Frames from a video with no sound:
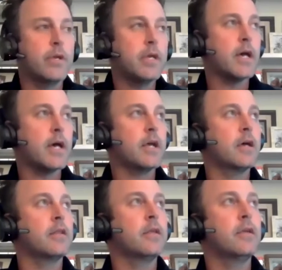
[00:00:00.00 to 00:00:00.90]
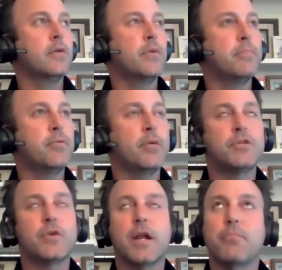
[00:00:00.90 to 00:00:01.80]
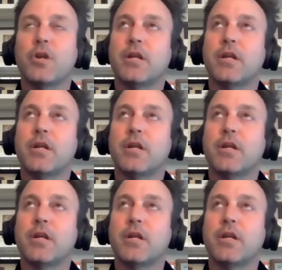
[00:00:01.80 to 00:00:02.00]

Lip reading: we try to